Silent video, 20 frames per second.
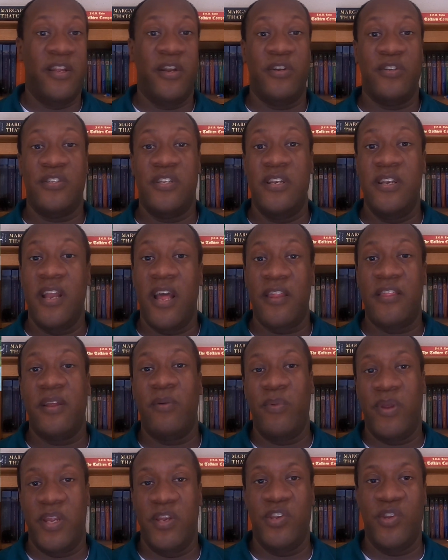There's
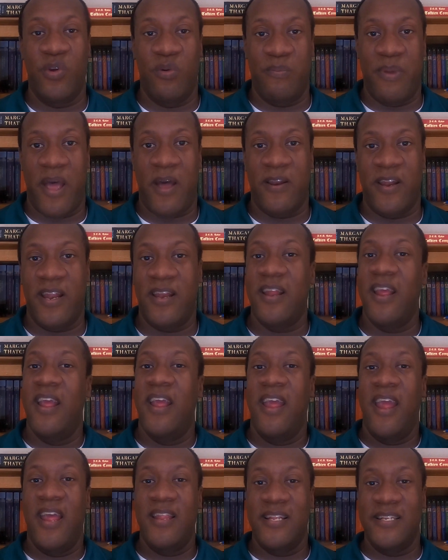nothing we can do about it.
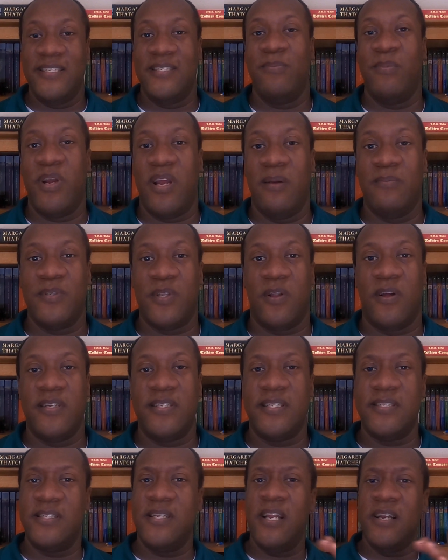And then someone comes along
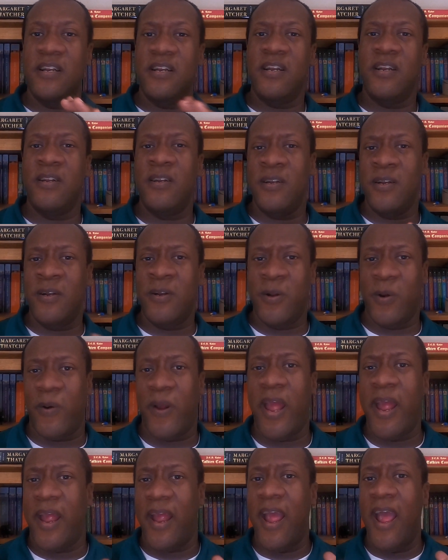and says, no.
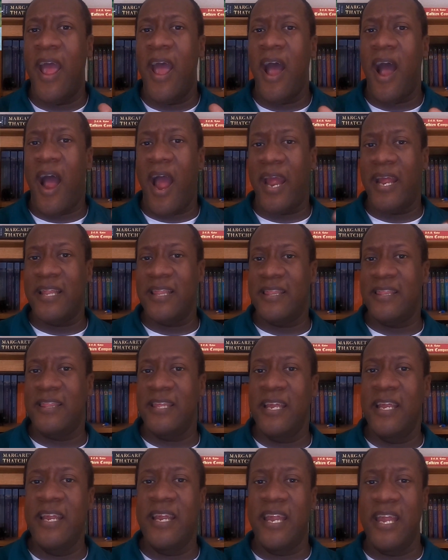Hey, I
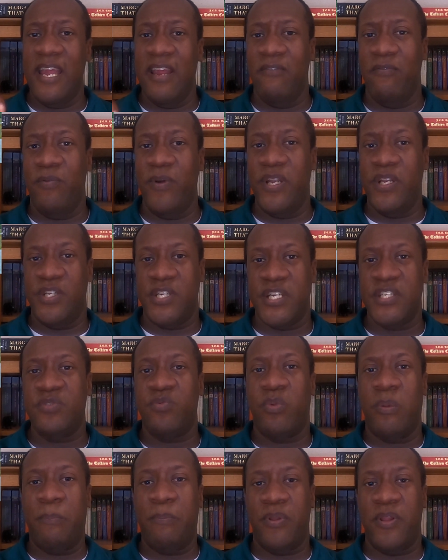think if we
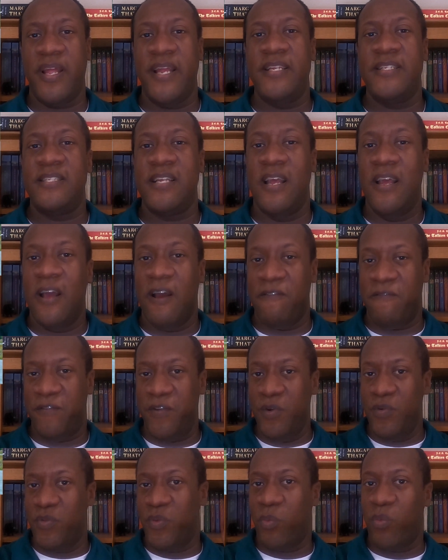just replace a
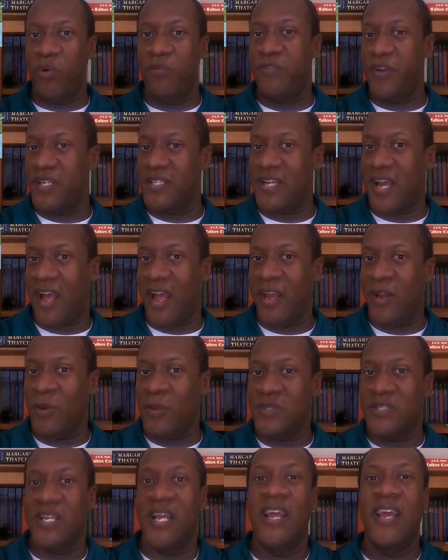few of the roofing
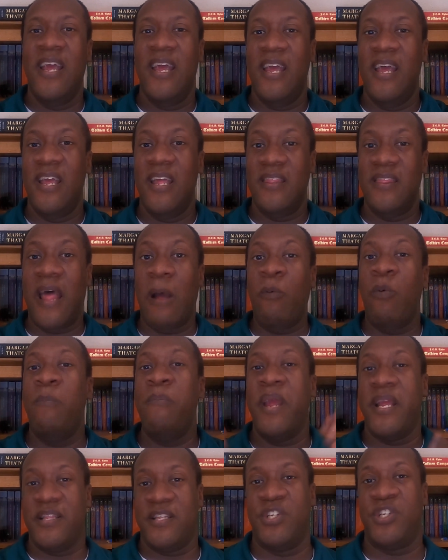tiles, that will
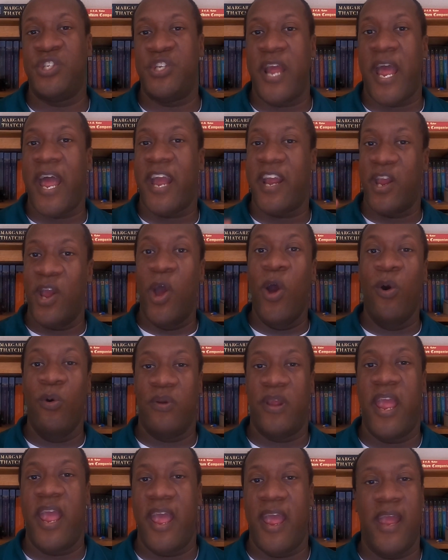make the shack
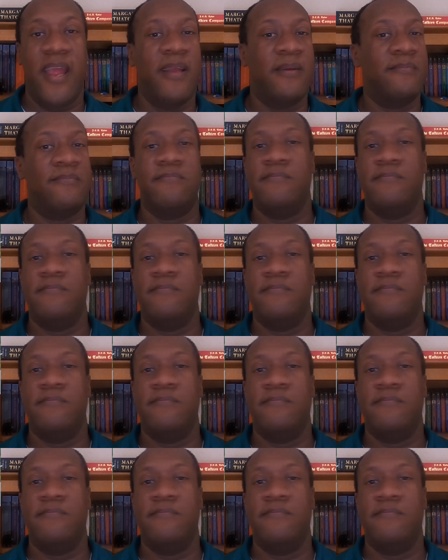okay.